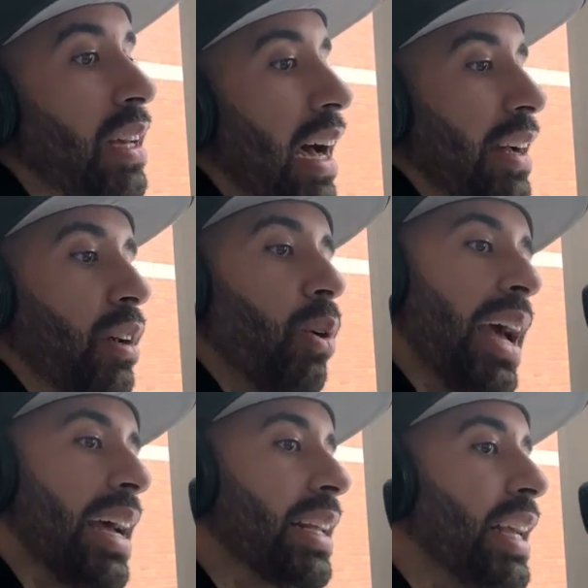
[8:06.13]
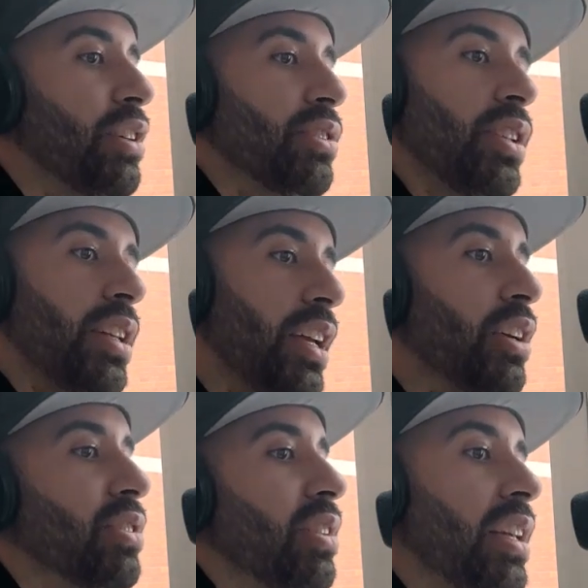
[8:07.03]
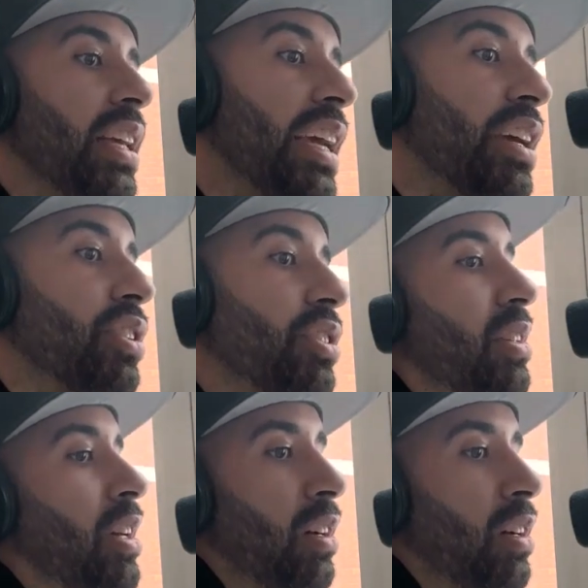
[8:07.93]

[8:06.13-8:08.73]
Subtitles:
I know we had years and years and years